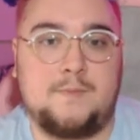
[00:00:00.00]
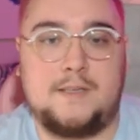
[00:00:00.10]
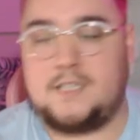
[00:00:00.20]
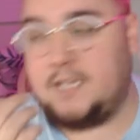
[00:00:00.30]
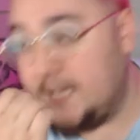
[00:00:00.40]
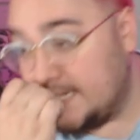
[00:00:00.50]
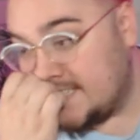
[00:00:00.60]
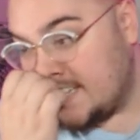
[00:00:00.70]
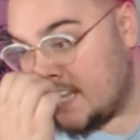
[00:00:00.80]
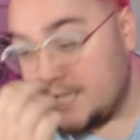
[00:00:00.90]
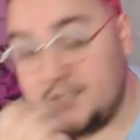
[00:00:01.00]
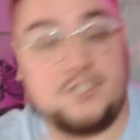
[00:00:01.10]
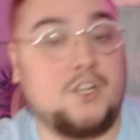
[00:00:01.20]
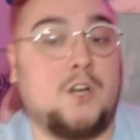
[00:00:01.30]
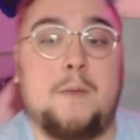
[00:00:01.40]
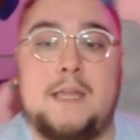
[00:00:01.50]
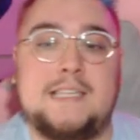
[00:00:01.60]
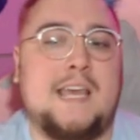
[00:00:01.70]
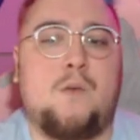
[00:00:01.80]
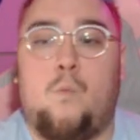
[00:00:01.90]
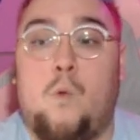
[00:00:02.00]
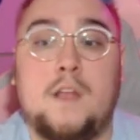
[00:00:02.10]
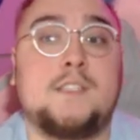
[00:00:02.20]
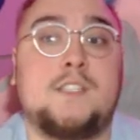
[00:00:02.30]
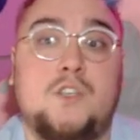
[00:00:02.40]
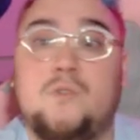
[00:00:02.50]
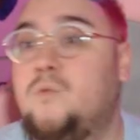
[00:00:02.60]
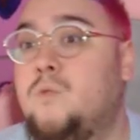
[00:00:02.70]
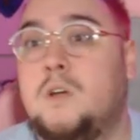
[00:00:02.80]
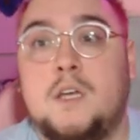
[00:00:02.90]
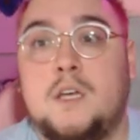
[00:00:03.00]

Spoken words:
Basically, he is determined, and once you